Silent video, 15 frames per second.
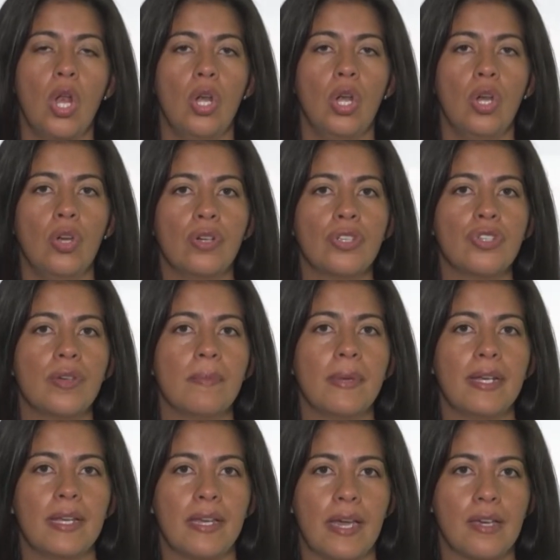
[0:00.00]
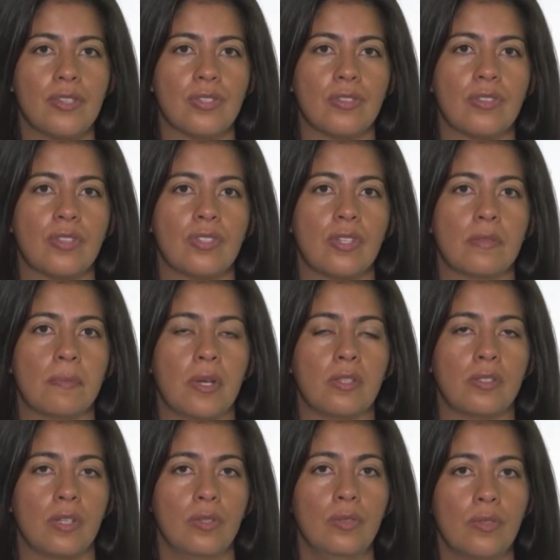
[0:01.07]
Leukotriene medications such as
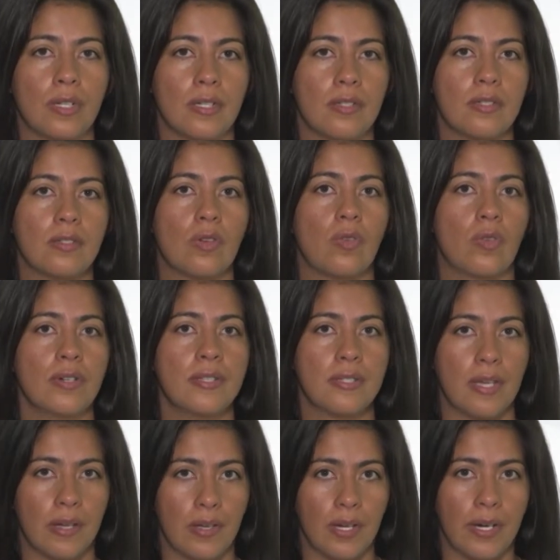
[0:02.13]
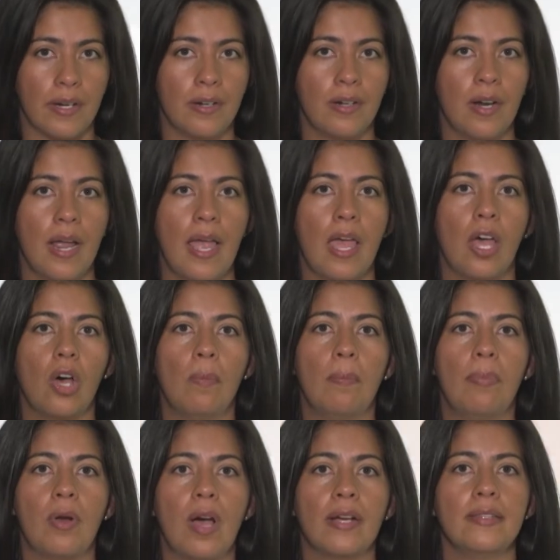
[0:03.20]
Montelukast or Singulair help
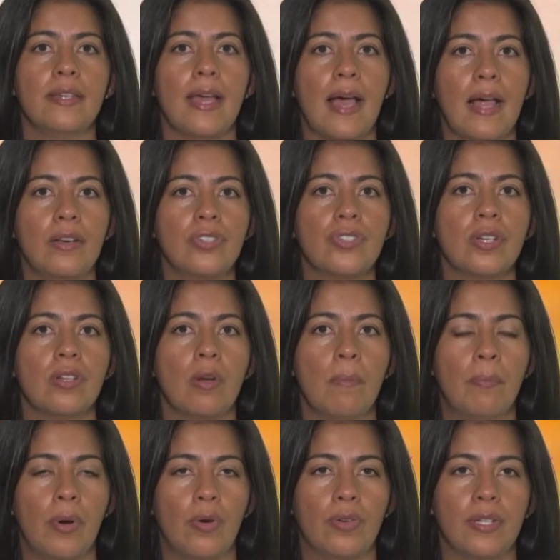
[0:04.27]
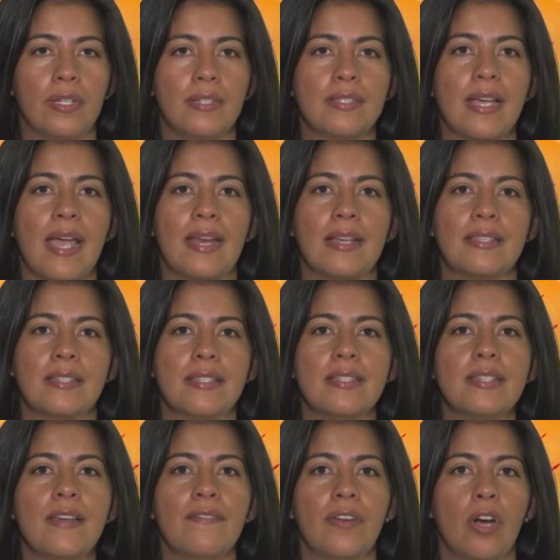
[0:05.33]
block the allergen component and assist
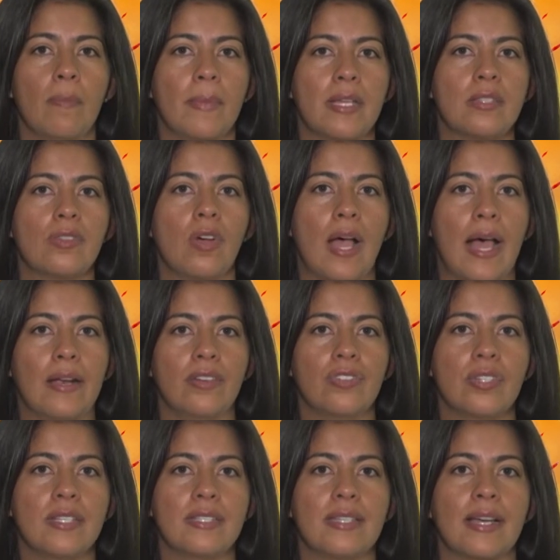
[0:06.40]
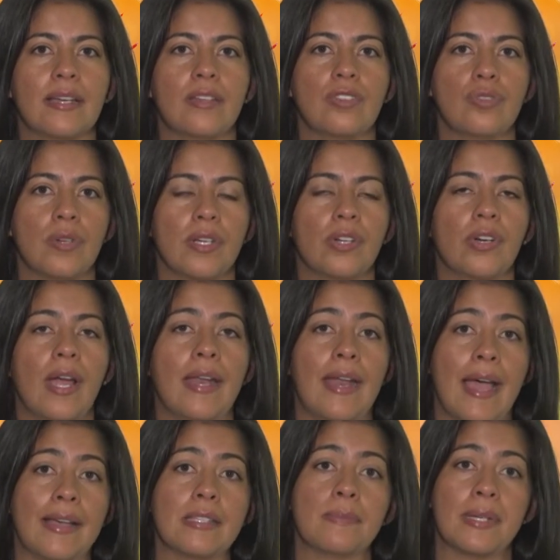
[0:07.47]
the environmental allergies that can trigger an
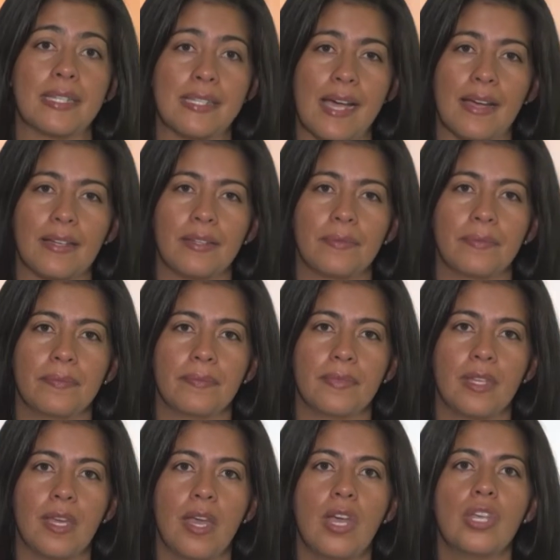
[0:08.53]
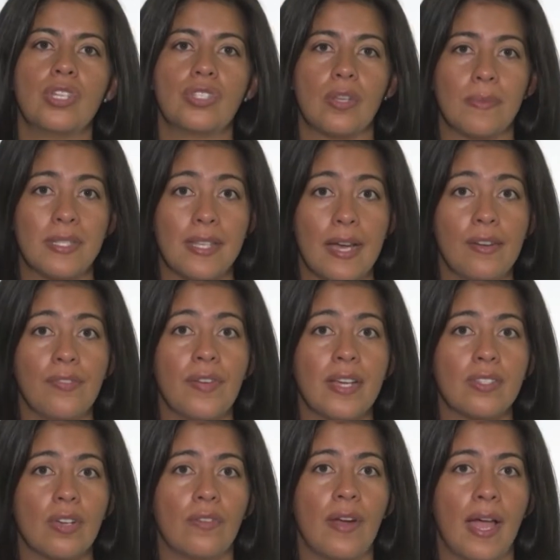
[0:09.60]
asthma attack. Some side
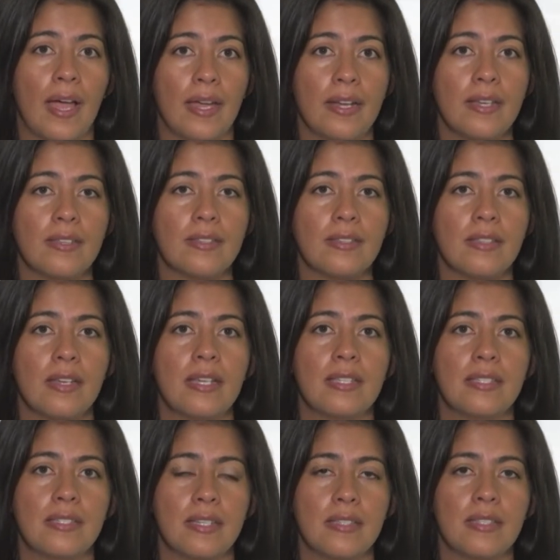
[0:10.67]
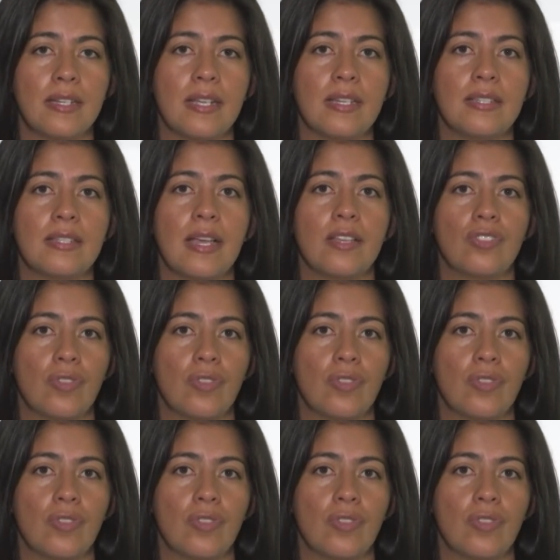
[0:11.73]
effects are headaches, dizziness, and